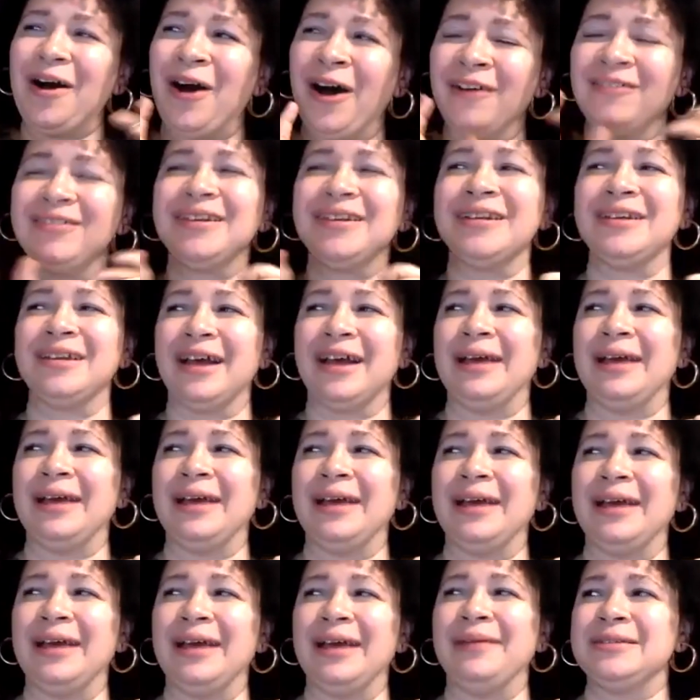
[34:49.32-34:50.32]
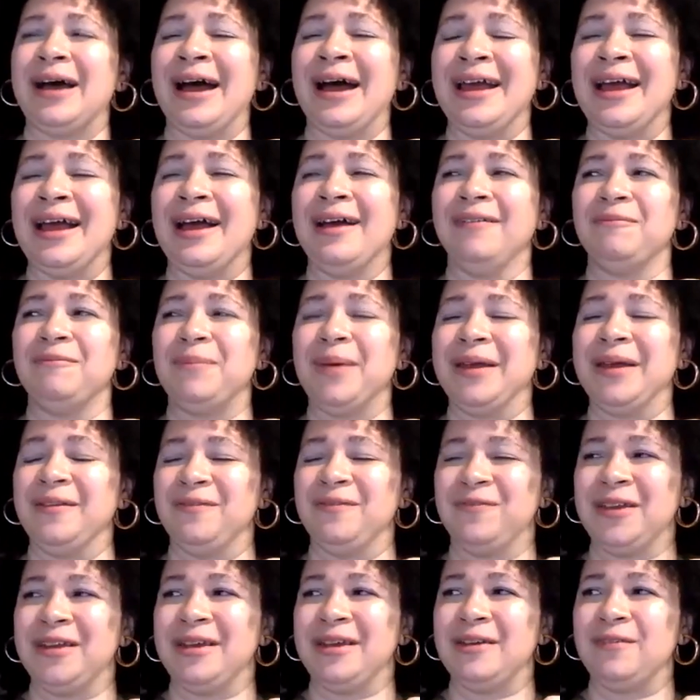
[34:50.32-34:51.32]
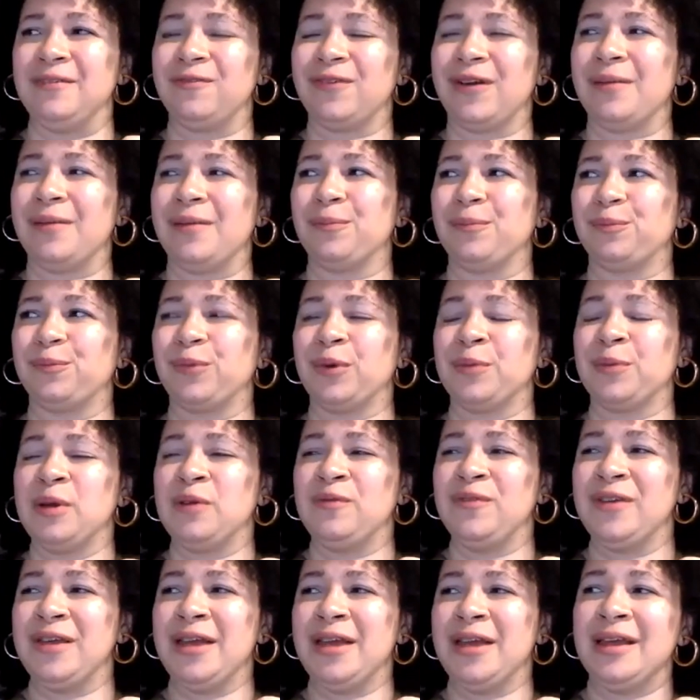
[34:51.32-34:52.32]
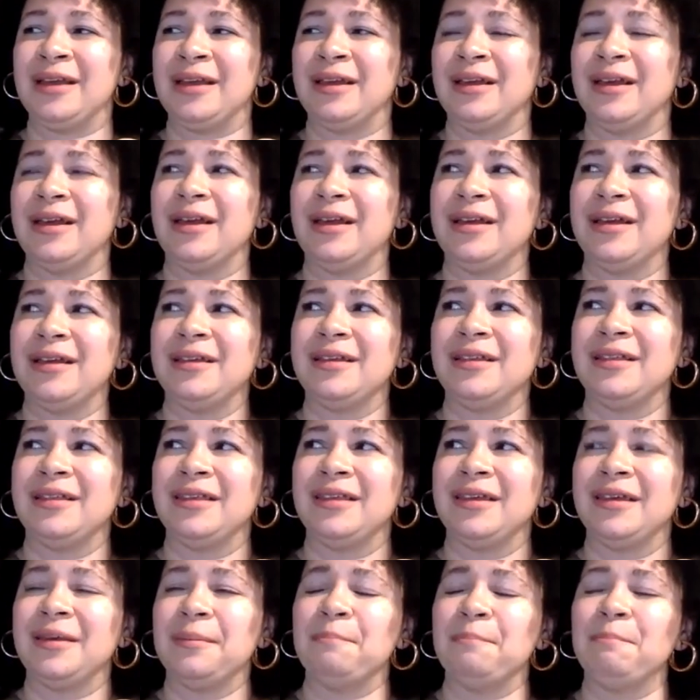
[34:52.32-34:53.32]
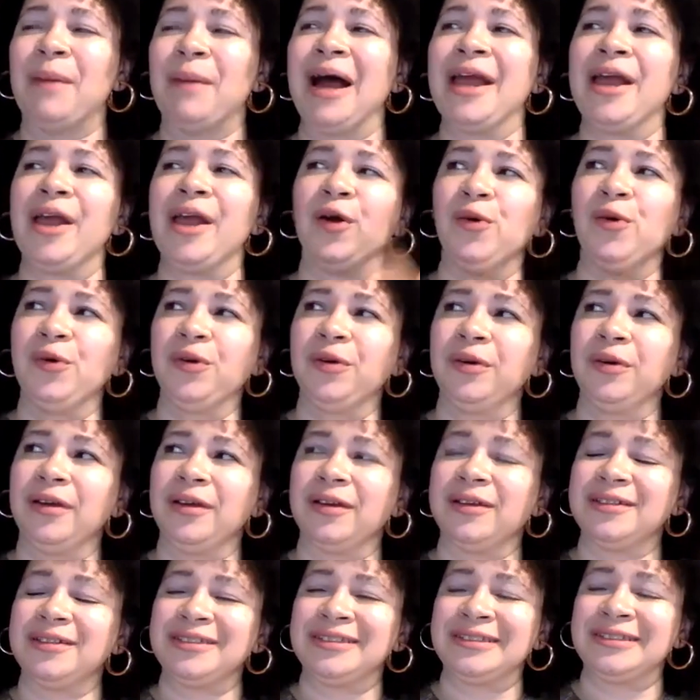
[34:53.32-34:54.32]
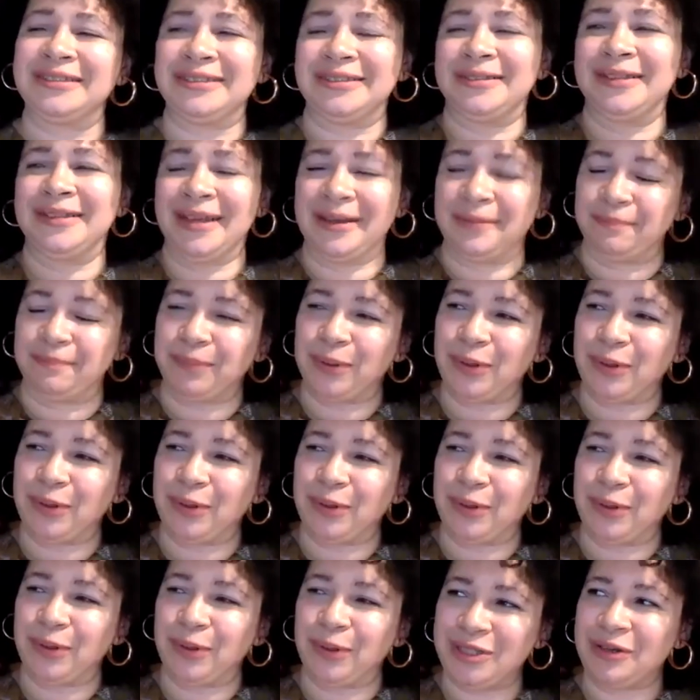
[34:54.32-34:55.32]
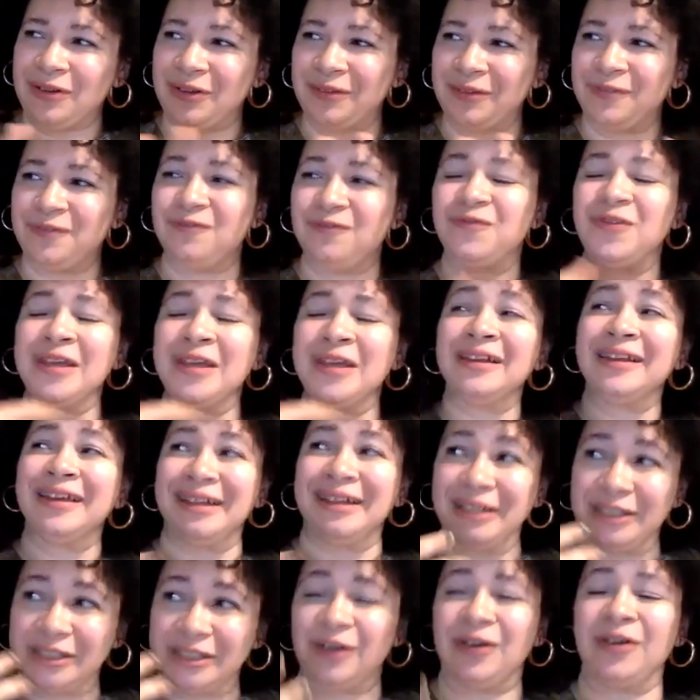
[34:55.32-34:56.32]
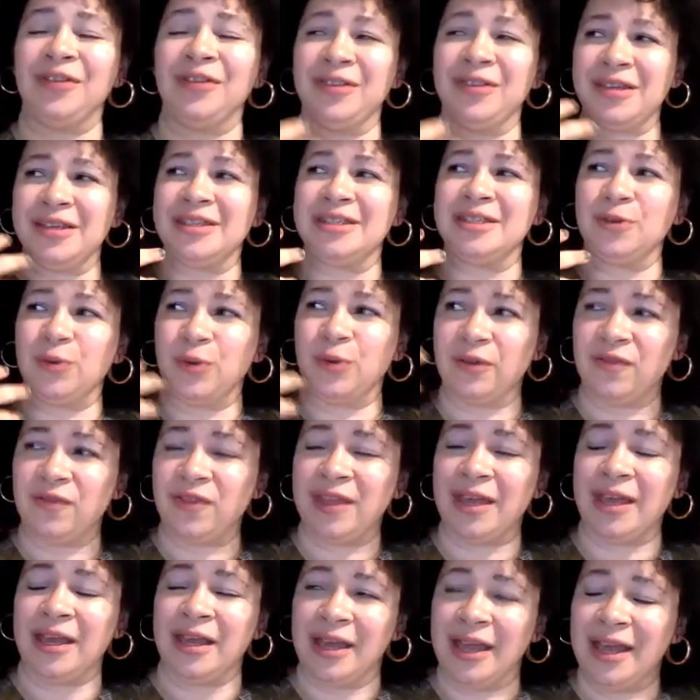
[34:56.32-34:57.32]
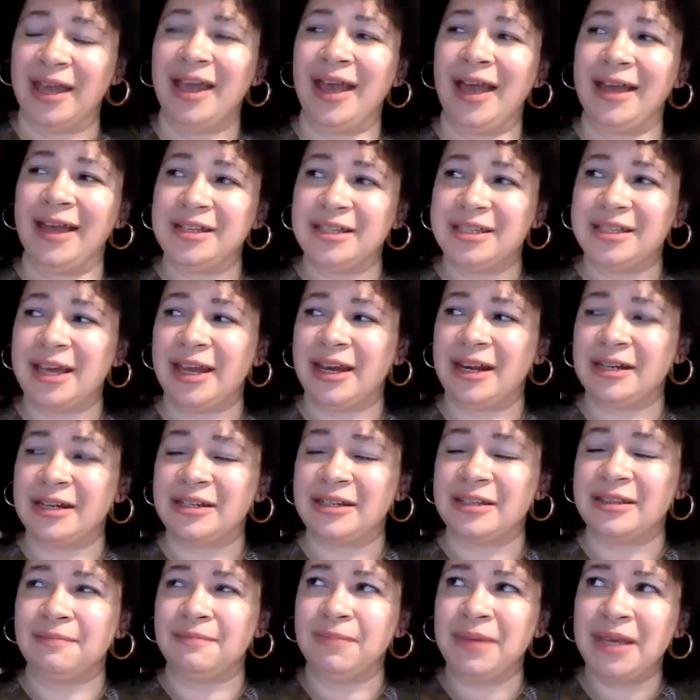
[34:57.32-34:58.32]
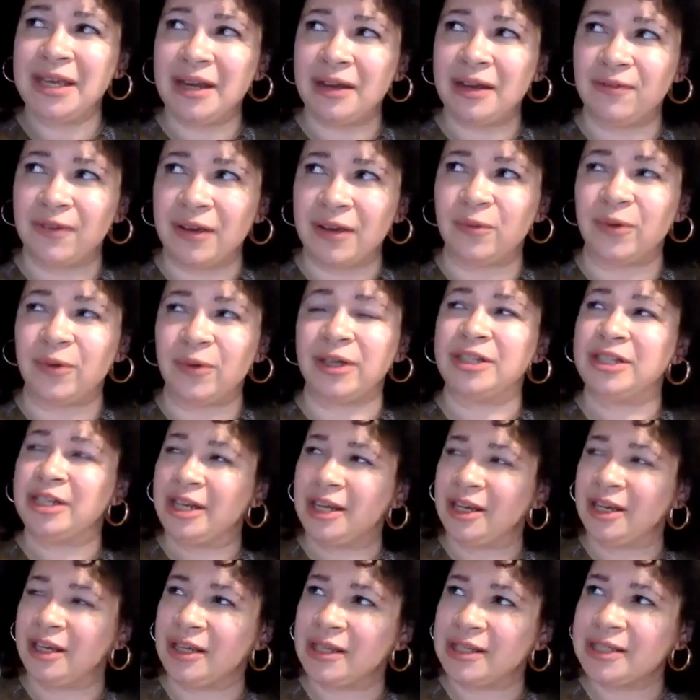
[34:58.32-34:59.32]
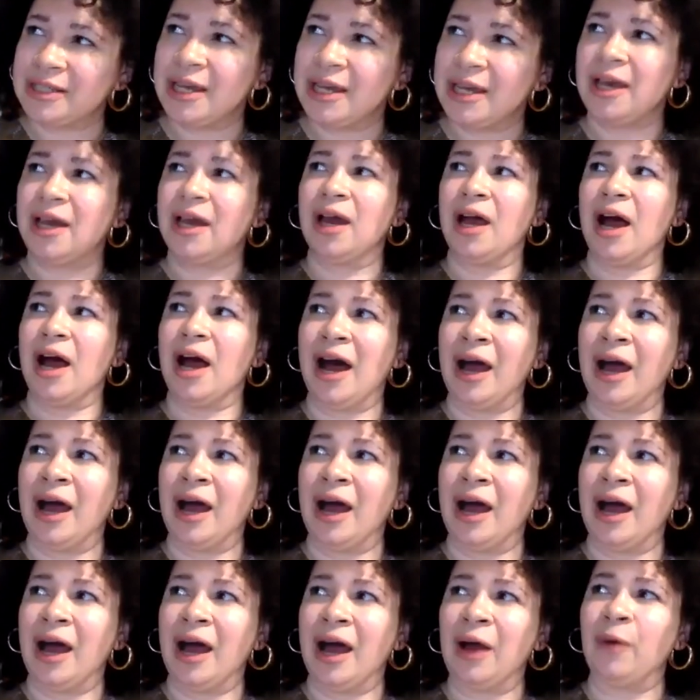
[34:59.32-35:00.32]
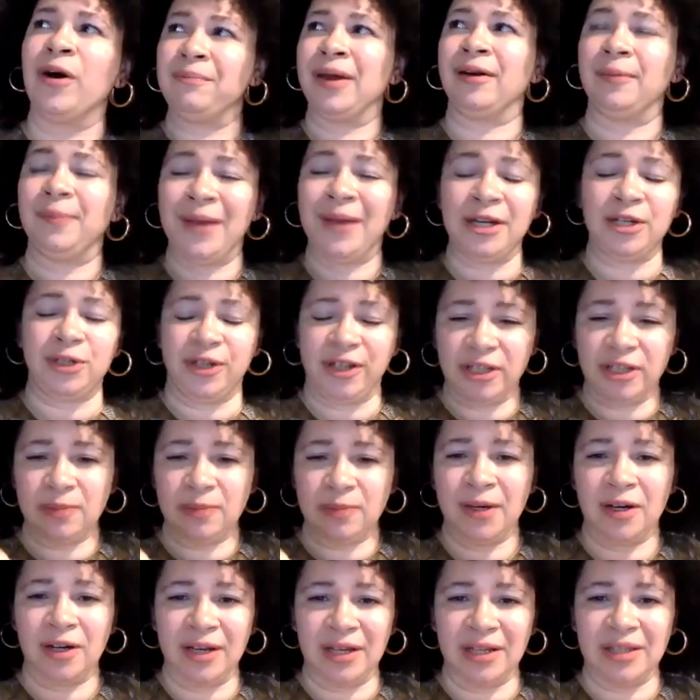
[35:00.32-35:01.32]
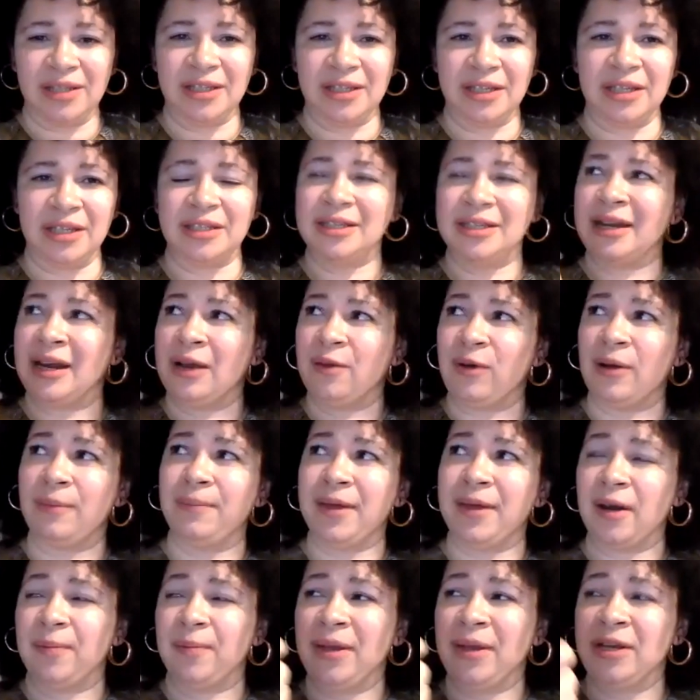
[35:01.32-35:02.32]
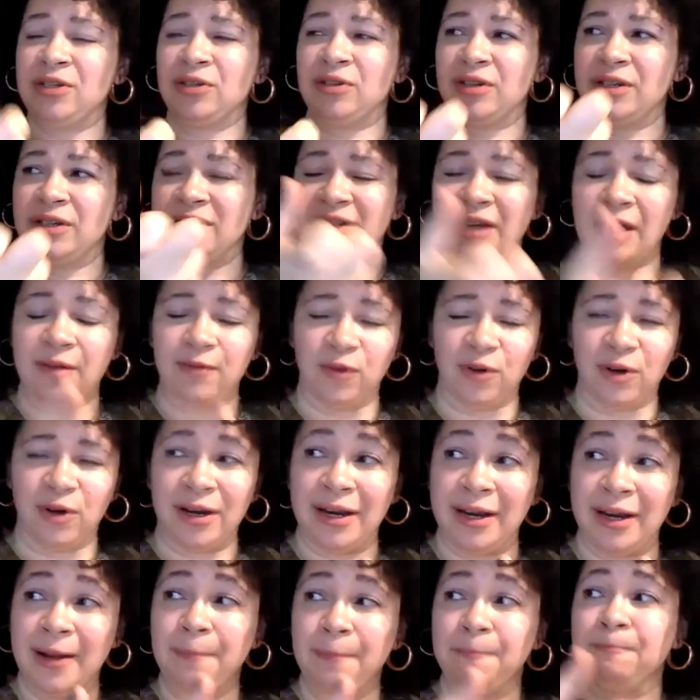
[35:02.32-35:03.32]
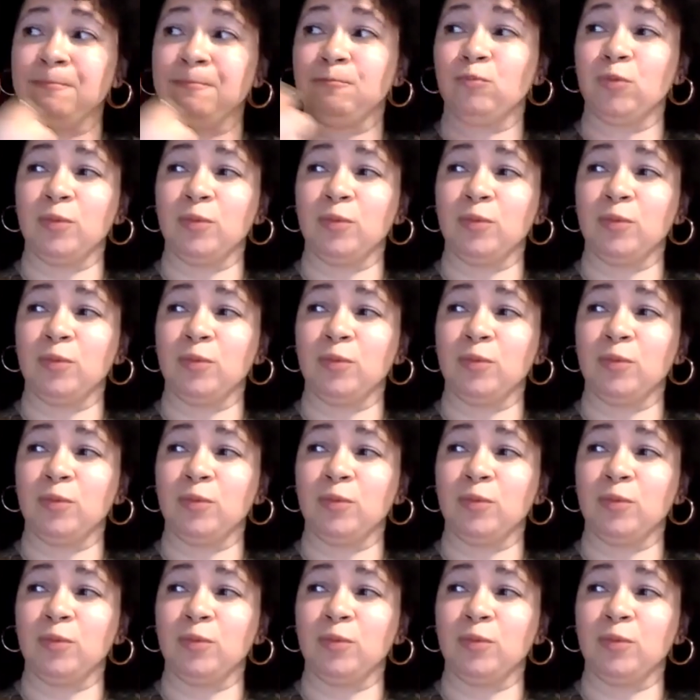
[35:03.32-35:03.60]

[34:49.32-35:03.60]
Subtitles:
oftentimes I have benefited from removing my own personal feelings on this sort of thing and just getting to the meat of it, which is I want better patron experiences and I want better patron discovery,